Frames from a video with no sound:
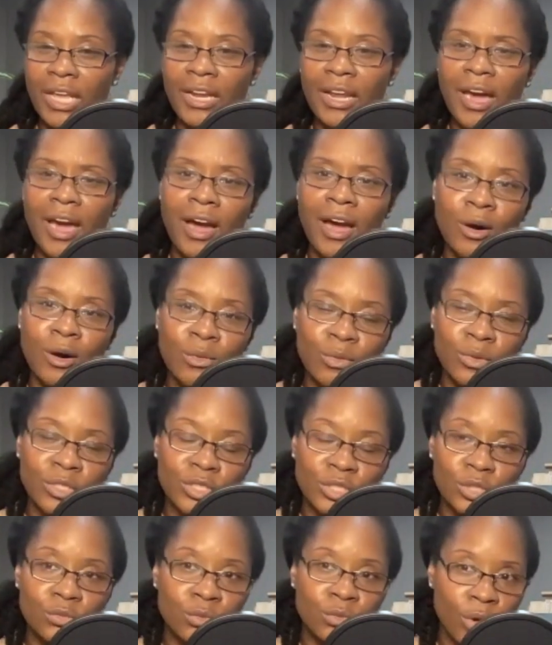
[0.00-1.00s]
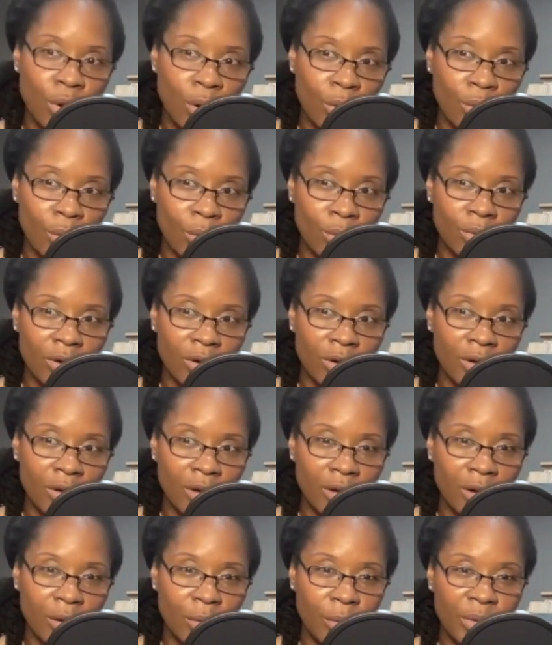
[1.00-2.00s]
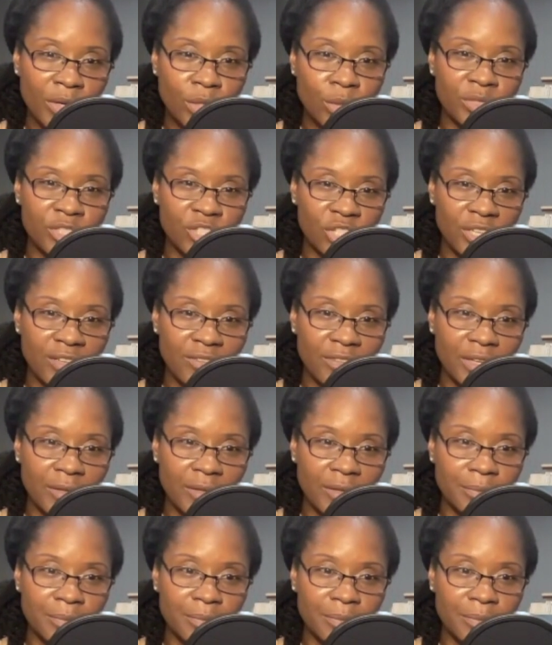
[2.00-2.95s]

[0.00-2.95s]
And how will you know when you achieve it?